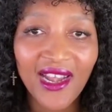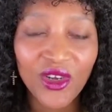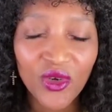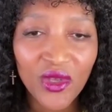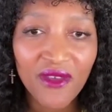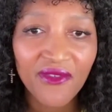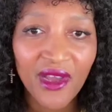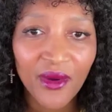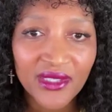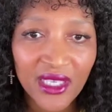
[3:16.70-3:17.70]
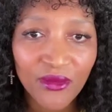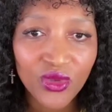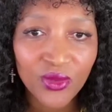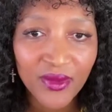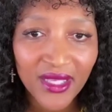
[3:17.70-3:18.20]
I don't know if I was
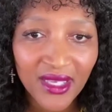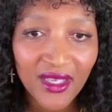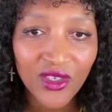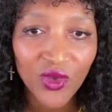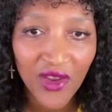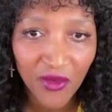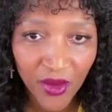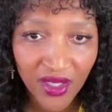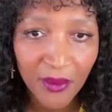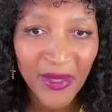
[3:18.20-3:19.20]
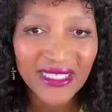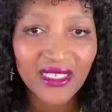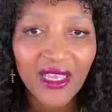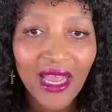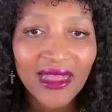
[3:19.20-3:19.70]
able to be clear to everybody,
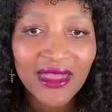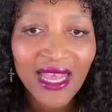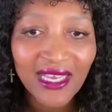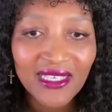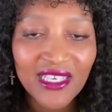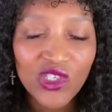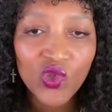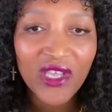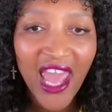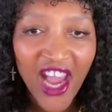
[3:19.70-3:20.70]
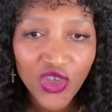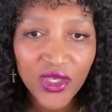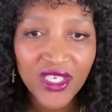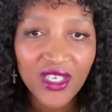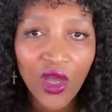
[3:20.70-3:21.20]
but that is
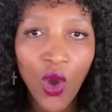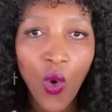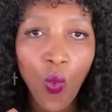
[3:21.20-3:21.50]
actually